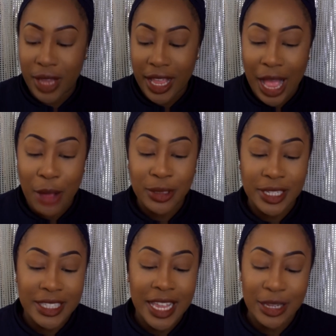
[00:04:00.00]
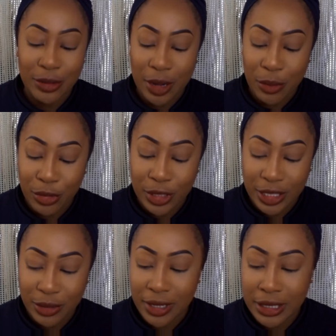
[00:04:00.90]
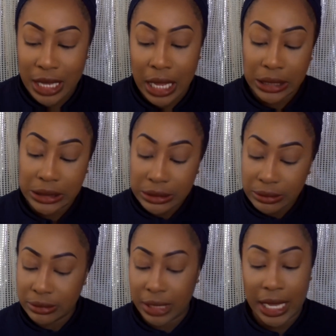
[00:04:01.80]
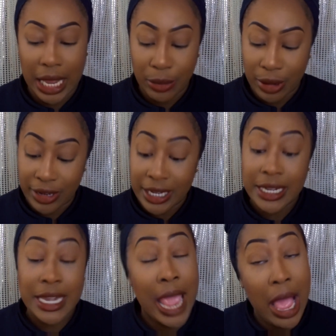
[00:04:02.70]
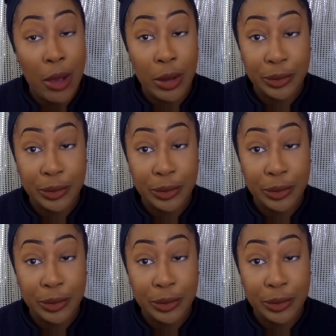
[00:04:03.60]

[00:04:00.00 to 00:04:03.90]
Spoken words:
Like, I was excited when I bought this one. I was like, oh, I gotta wear it now.